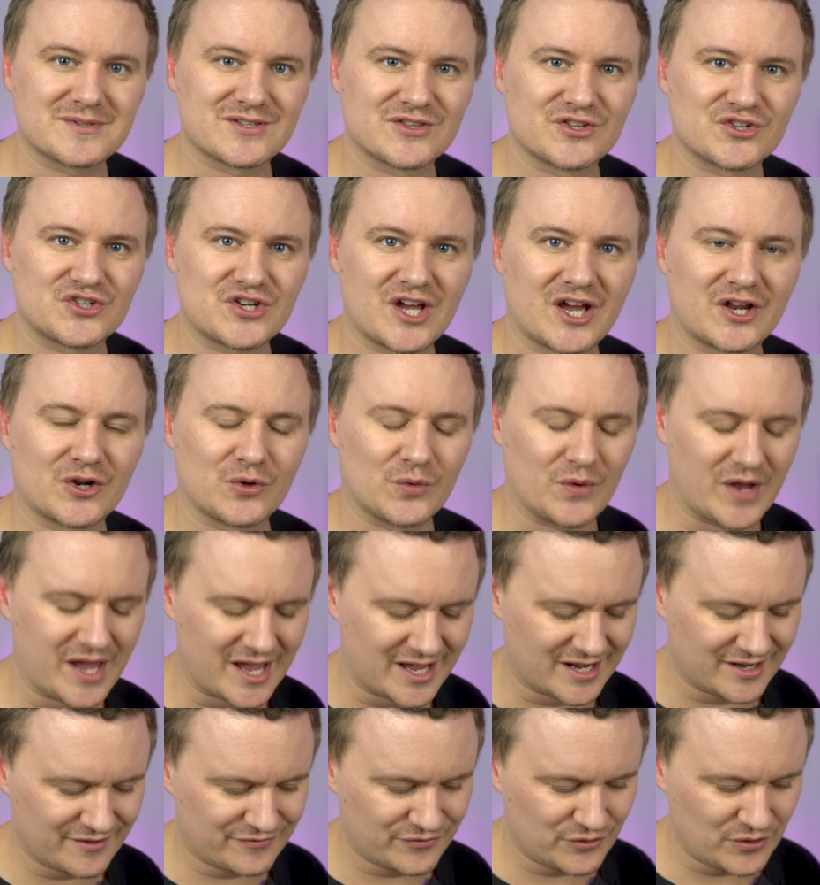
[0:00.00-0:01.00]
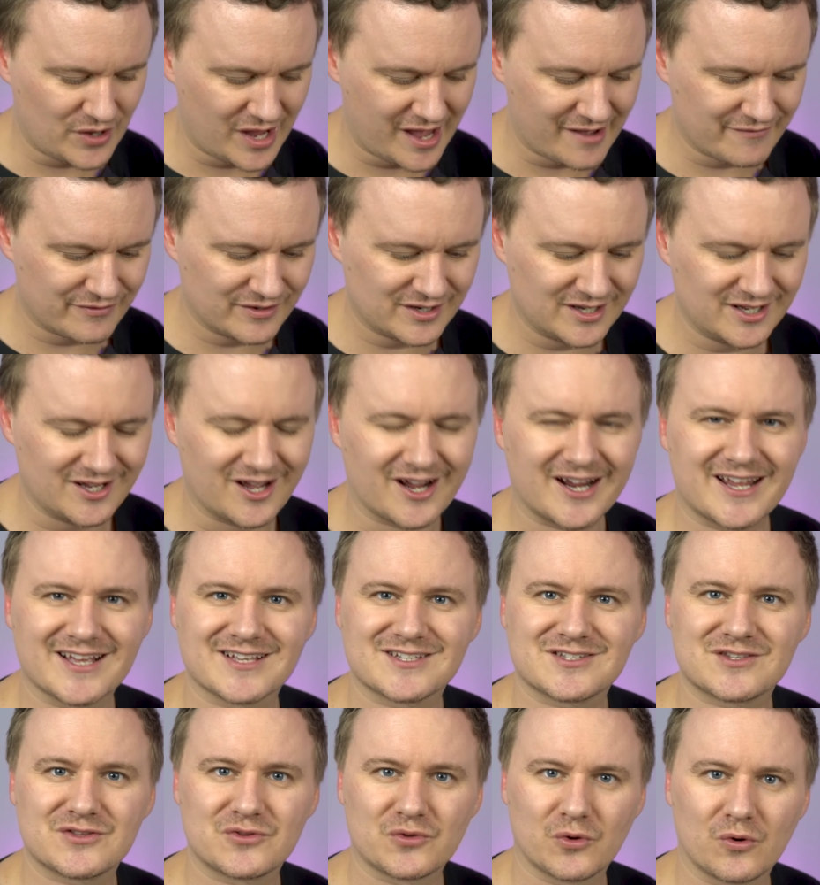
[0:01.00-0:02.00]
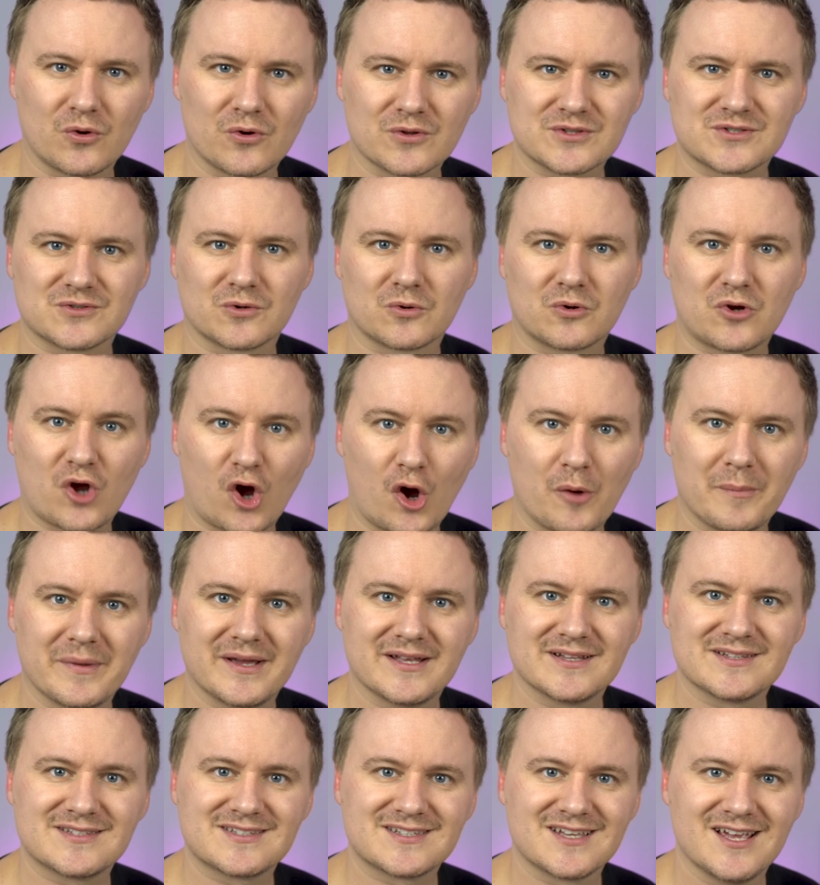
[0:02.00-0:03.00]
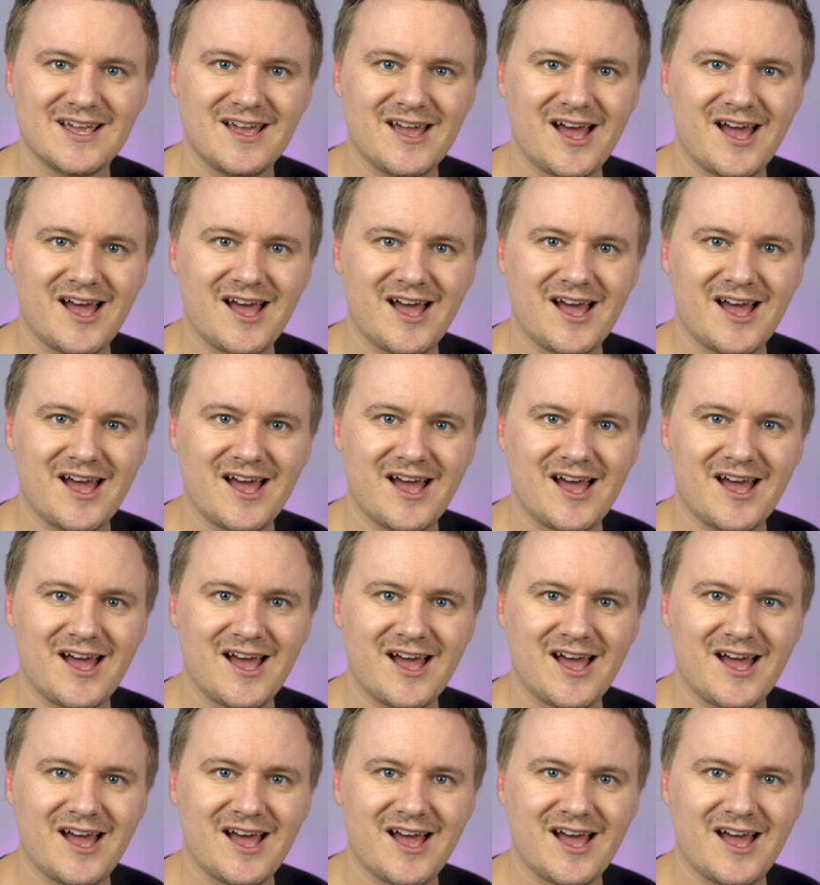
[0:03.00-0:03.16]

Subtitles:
to the channel, and if you have any, thoughts or comments,